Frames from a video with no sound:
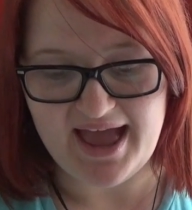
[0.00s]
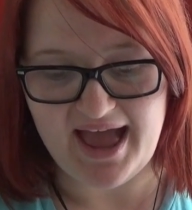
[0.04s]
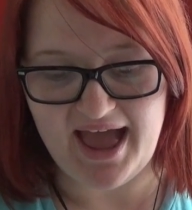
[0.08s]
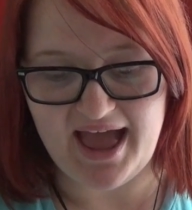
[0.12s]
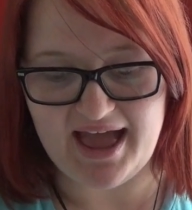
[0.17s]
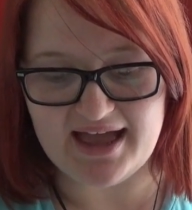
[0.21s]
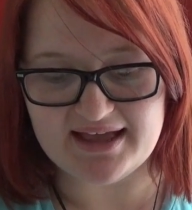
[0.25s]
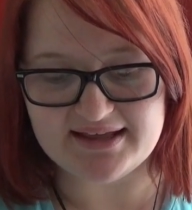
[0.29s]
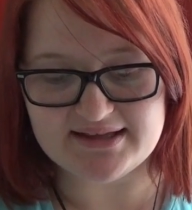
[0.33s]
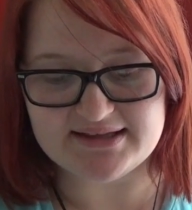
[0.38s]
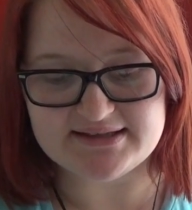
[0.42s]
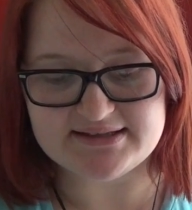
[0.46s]

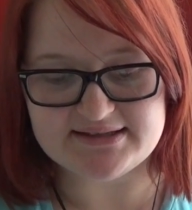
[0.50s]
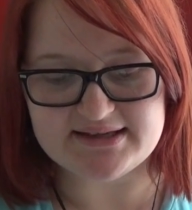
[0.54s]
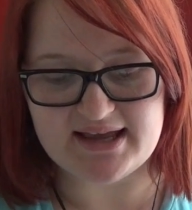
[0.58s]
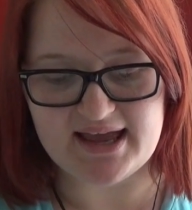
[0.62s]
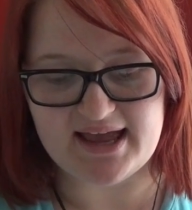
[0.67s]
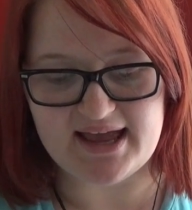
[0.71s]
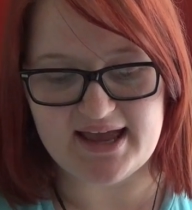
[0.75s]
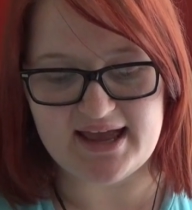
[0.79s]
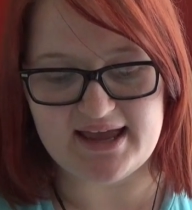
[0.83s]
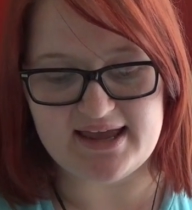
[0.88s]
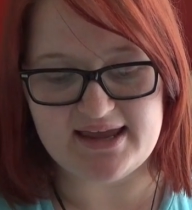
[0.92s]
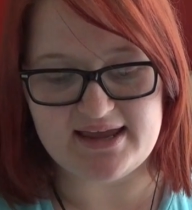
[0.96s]
and
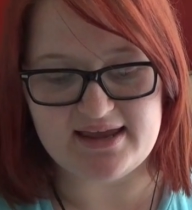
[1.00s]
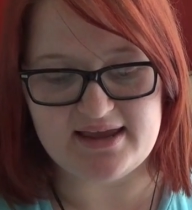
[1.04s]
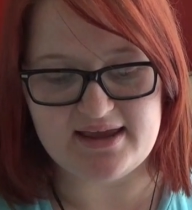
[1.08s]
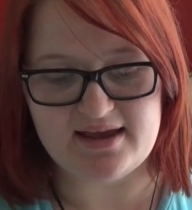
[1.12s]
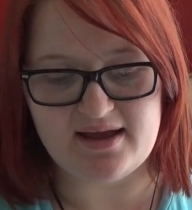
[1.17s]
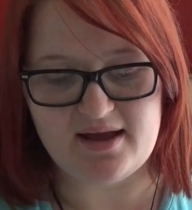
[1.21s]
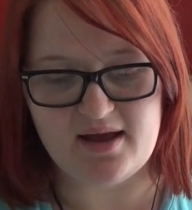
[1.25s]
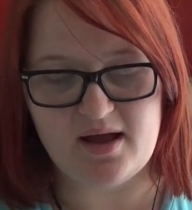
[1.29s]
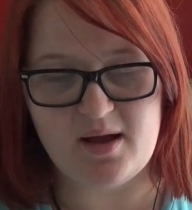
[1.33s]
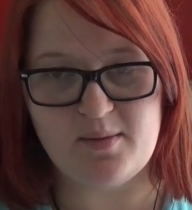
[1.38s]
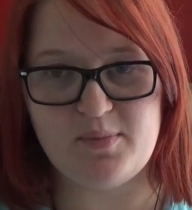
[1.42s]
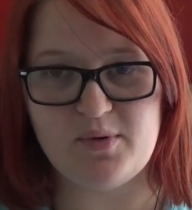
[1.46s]

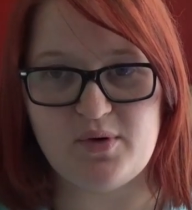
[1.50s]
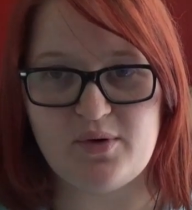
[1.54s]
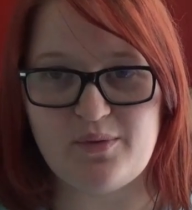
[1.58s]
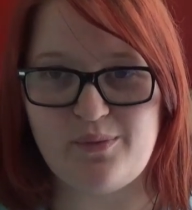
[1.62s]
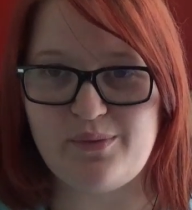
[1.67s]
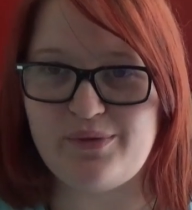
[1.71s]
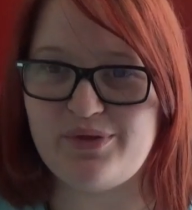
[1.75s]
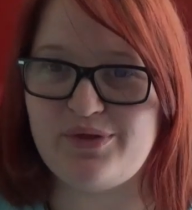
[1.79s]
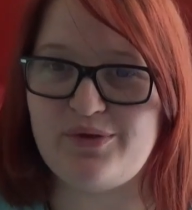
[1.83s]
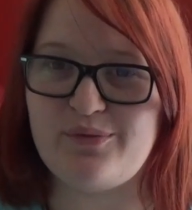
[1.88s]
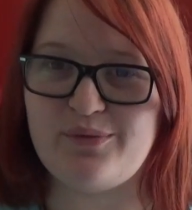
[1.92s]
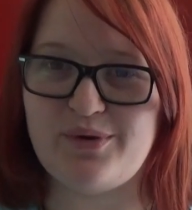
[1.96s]
a book
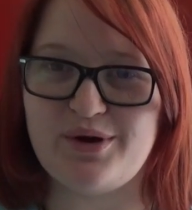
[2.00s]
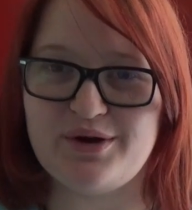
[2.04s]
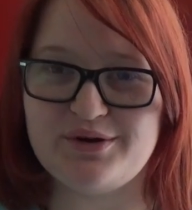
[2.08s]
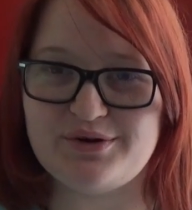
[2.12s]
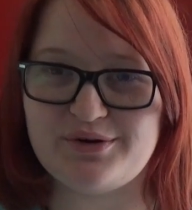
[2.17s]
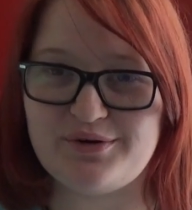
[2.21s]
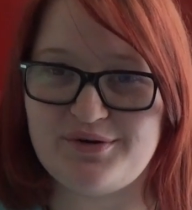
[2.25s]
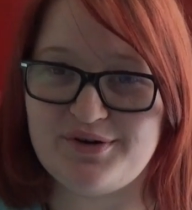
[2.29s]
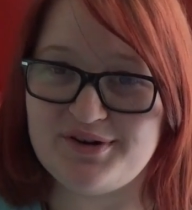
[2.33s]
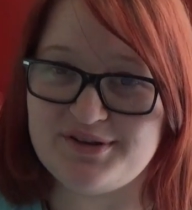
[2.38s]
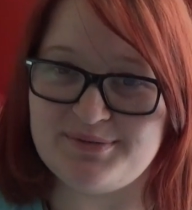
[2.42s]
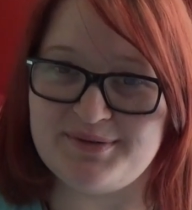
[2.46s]
with the word
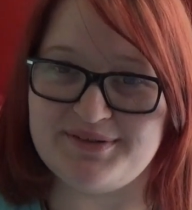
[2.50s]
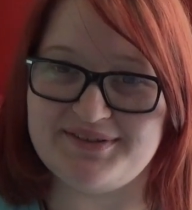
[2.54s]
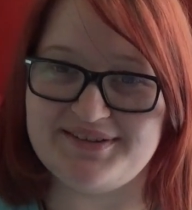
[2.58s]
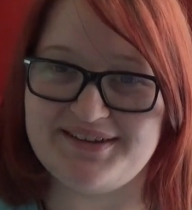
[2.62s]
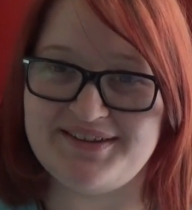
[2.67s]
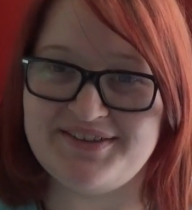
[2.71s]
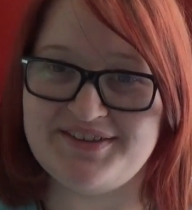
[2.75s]
Christmas